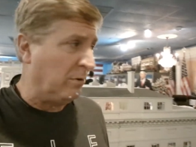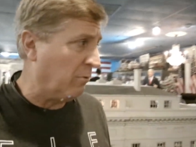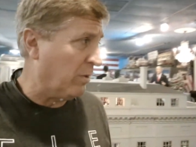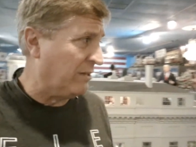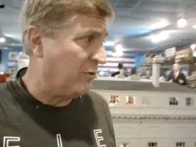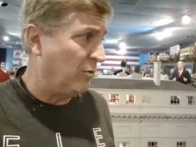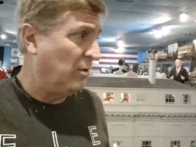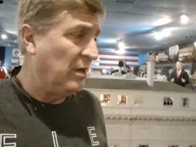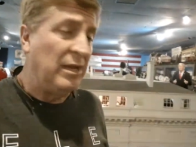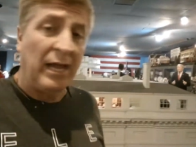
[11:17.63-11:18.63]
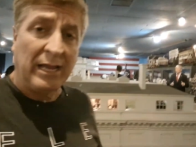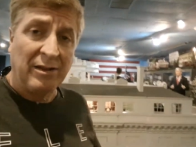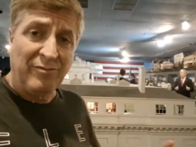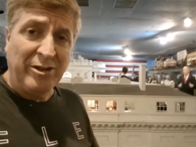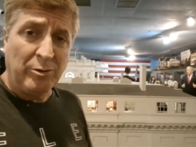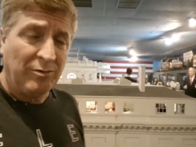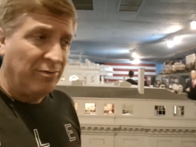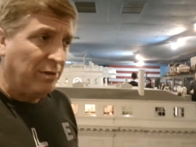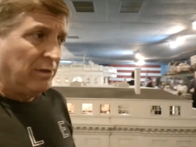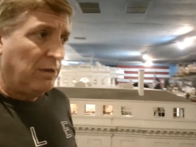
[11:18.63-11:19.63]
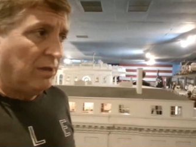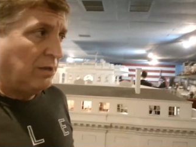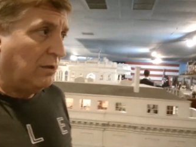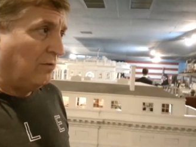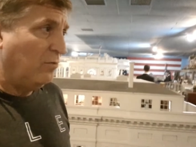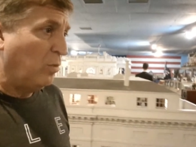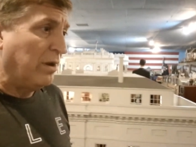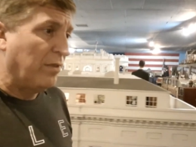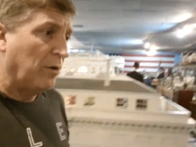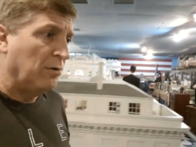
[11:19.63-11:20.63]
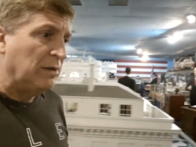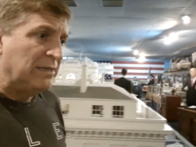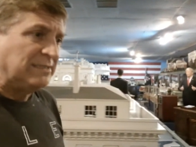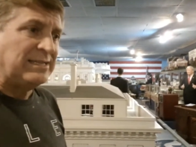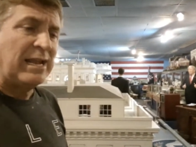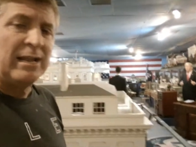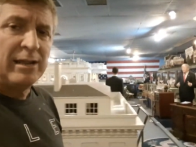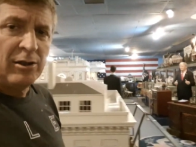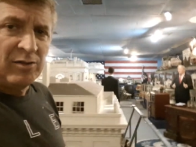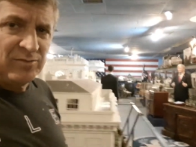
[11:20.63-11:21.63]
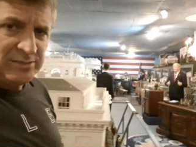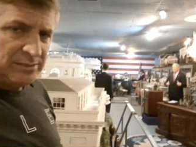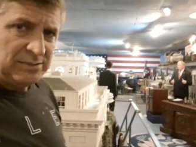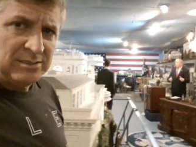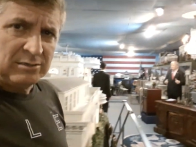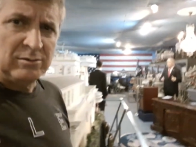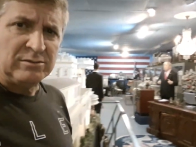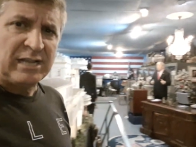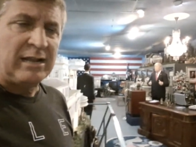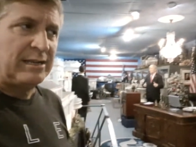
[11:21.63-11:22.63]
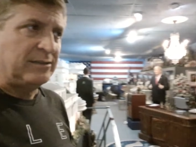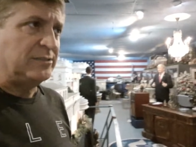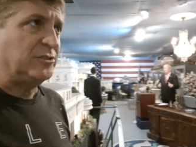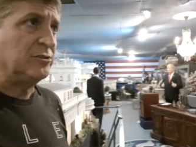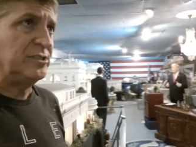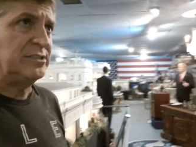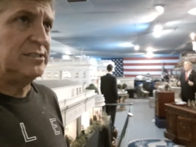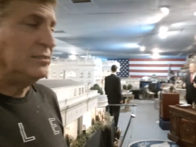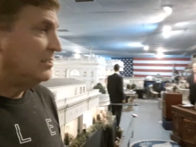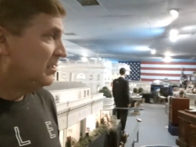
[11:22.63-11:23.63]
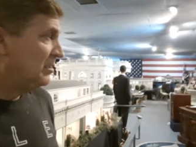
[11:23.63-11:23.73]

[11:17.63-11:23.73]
we were with too, I got a video of uh, one of their satellite offices or satellite churches,